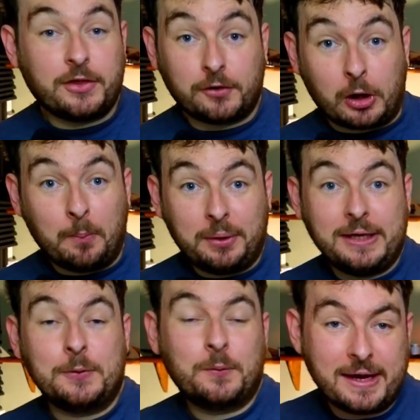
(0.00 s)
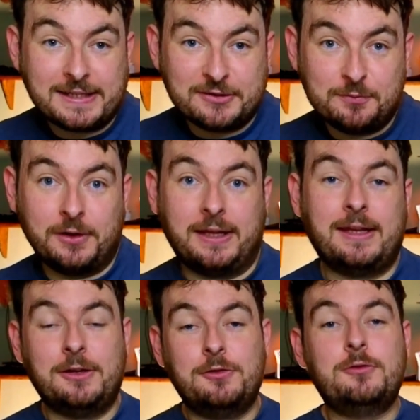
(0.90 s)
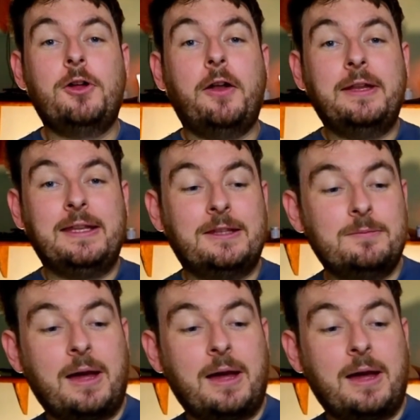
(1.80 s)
They're a complete waste of money. You do not need them,